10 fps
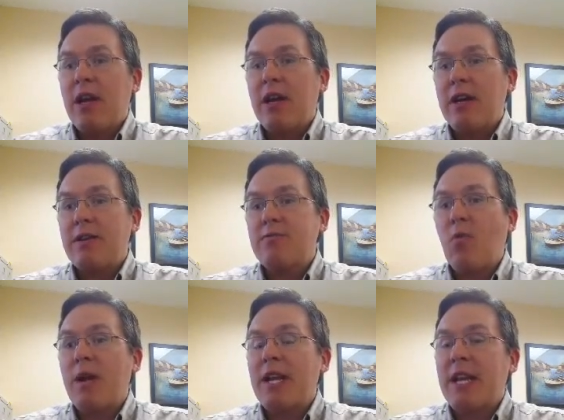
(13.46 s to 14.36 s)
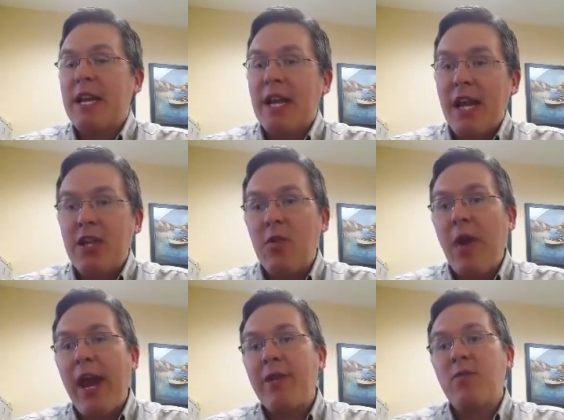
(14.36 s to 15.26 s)
uh, what it cannot
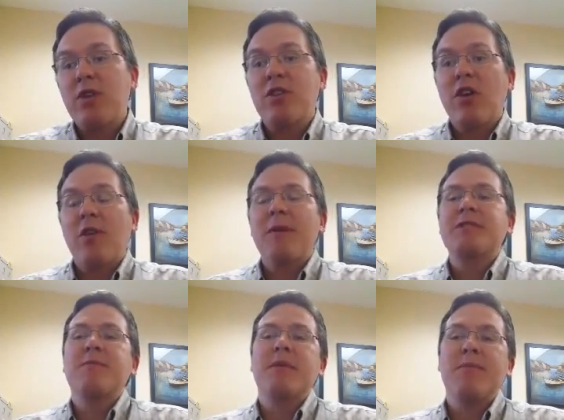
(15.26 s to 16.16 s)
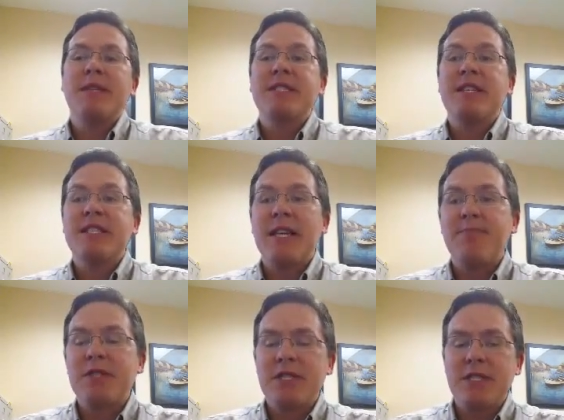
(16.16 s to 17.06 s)
do, and we're going to talk about some of the
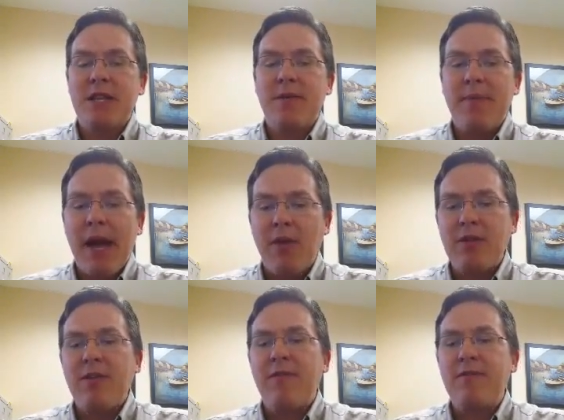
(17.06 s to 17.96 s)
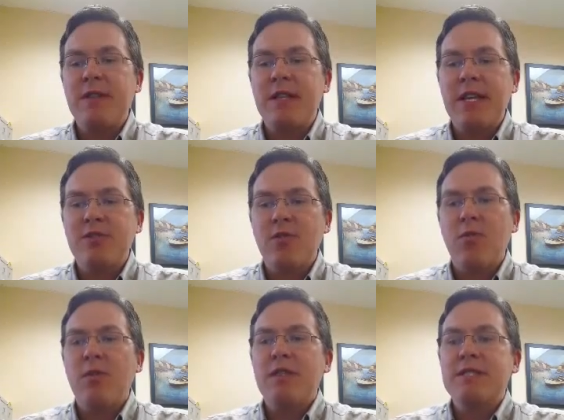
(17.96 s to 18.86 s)
misconceptions about
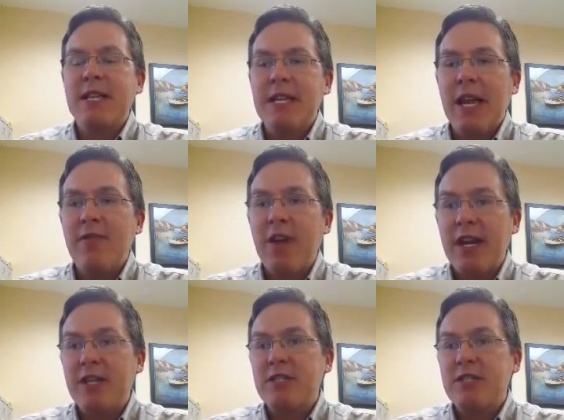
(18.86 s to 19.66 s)
diesel cetane rating.